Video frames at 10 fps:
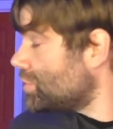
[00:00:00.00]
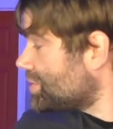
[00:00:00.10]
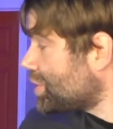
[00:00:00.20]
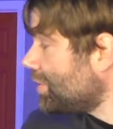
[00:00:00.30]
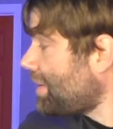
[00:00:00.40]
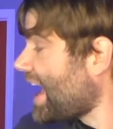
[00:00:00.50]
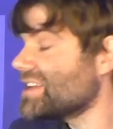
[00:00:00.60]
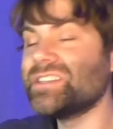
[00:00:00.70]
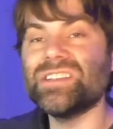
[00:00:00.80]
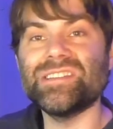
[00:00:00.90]
you return
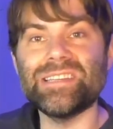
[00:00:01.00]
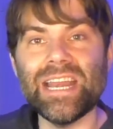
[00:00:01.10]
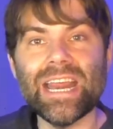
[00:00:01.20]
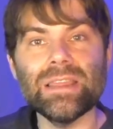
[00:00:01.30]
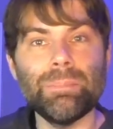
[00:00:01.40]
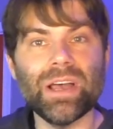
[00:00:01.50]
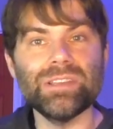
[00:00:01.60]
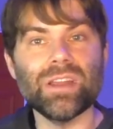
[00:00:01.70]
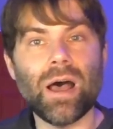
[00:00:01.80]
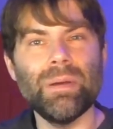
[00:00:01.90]
back to just sitting at the
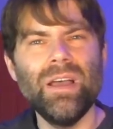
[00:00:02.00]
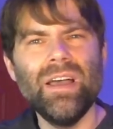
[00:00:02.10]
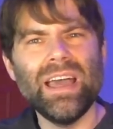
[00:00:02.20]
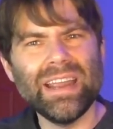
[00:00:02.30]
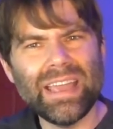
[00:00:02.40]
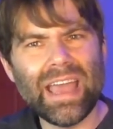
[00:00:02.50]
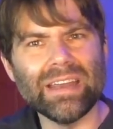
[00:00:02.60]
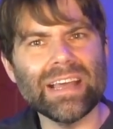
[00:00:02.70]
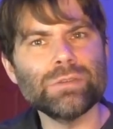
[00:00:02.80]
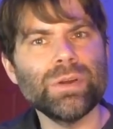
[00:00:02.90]
bus stop. And
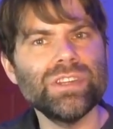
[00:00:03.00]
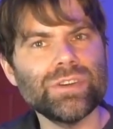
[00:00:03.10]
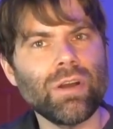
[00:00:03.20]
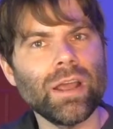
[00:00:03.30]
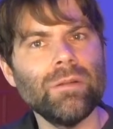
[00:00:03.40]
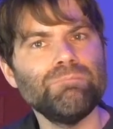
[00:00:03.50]
again, that's where you started.